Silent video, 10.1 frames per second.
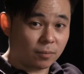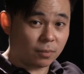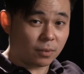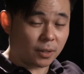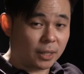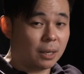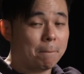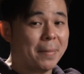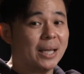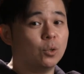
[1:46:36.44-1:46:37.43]
the
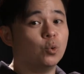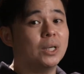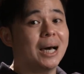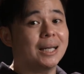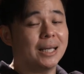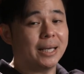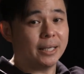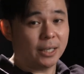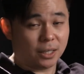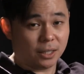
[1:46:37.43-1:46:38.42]
medulla
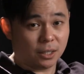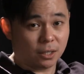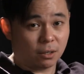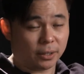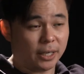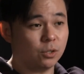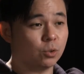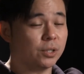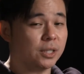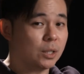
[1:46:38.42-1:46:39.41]
layer. Okay, so
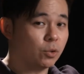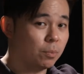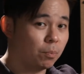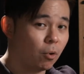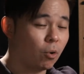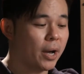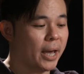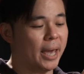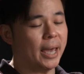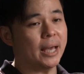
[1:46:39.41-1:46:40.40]
secrete more
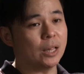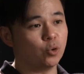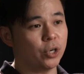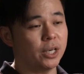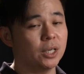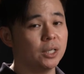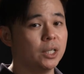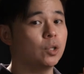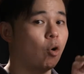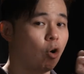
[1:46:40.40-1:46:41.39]
adrenaline
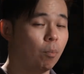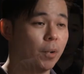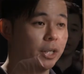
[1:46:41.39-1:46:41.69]
hormone.